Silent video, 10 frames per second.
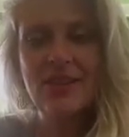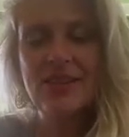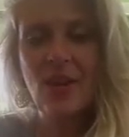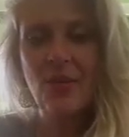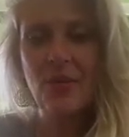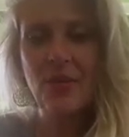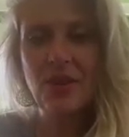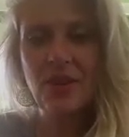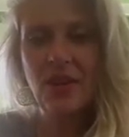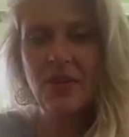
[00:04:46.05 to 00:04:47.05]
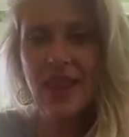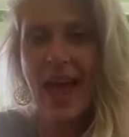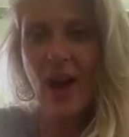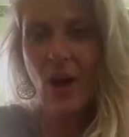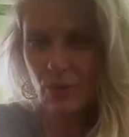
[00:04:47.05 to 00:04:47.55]
And so
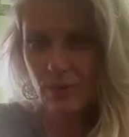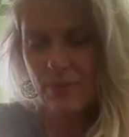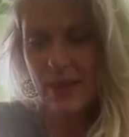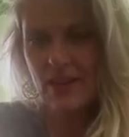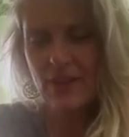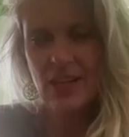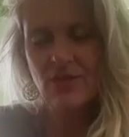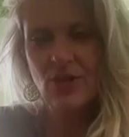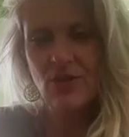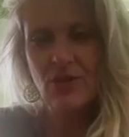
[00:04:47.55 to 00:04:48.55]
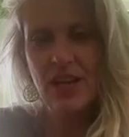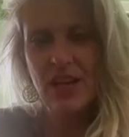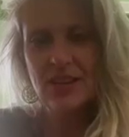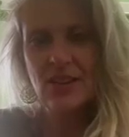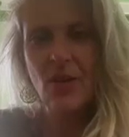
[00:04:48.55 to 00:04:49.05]
now being a village visionary
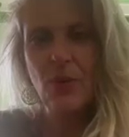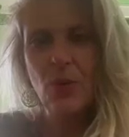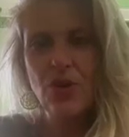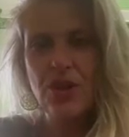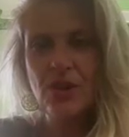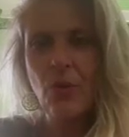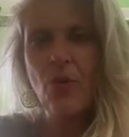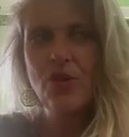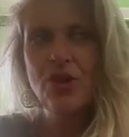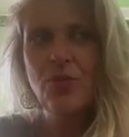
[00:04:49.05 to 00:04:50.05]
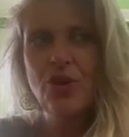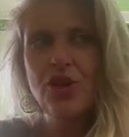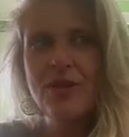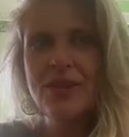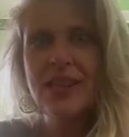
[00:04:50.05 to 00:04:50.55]
is so important. So what
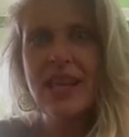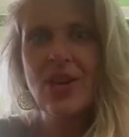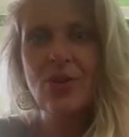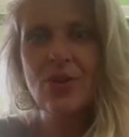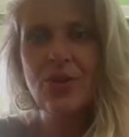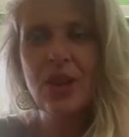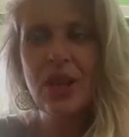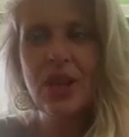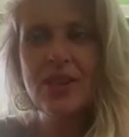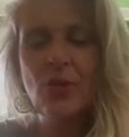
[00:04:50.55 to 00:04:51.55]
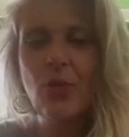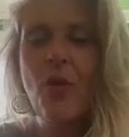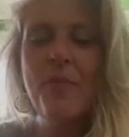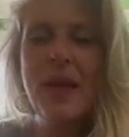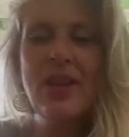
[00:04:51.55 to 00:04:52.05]
do you see what
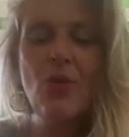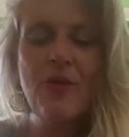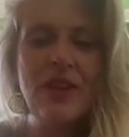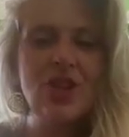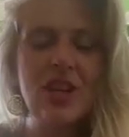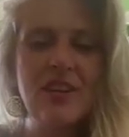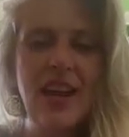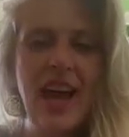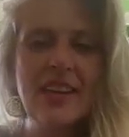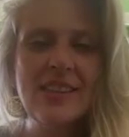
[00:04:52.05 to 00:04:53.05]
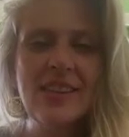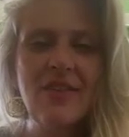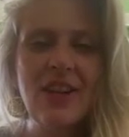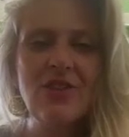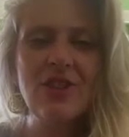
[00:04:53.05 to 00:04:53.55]
would be your vision as
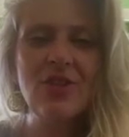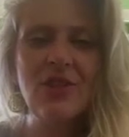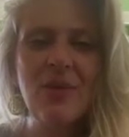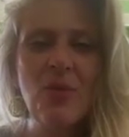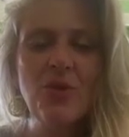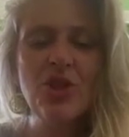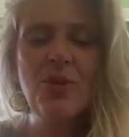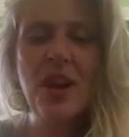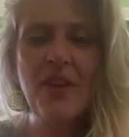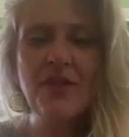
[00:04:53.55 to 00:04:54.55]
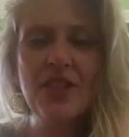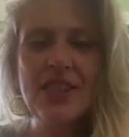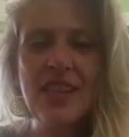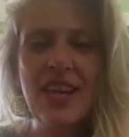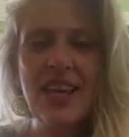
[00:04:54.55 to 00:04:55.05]
a village visionary? What would you love to
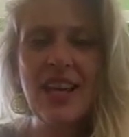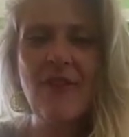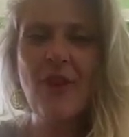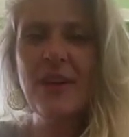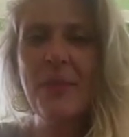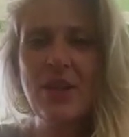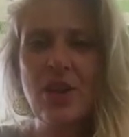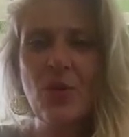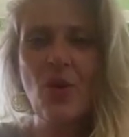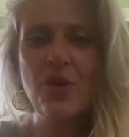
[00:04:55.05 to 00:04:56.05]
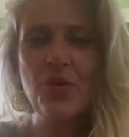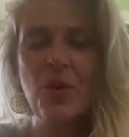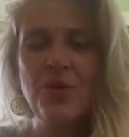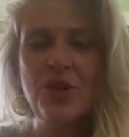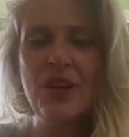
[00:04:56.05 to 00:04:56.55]
see if you had a magic wand?
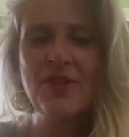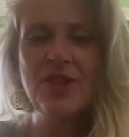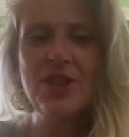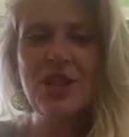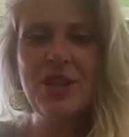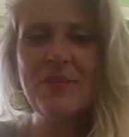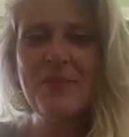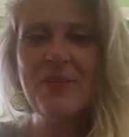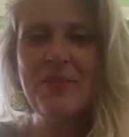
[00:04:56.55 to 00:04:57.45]
What would you love to do?